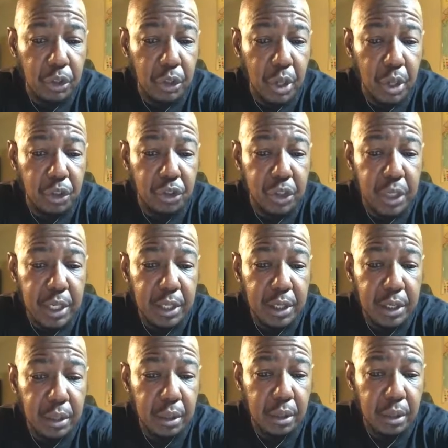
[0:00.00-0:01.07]

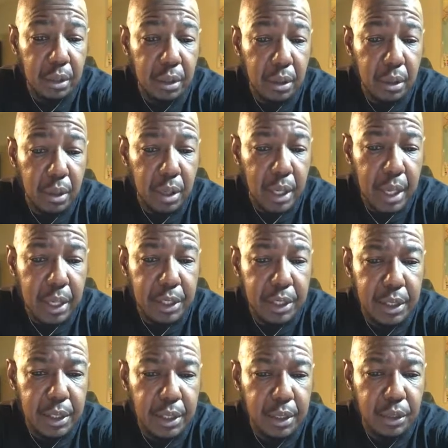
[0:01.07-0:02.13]
Jaden, I
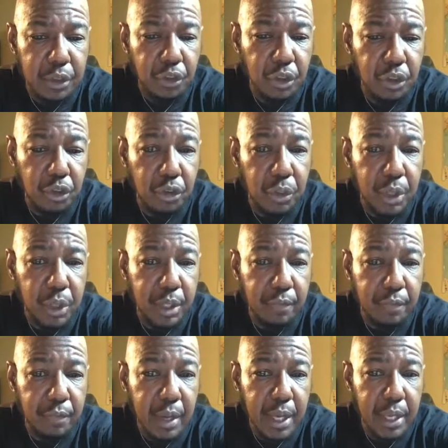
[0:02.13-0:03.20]
did send you an
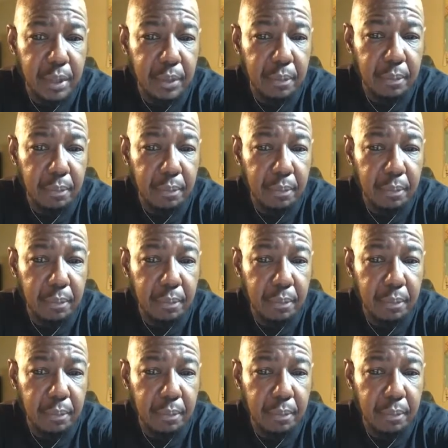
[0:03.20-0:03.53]
invite.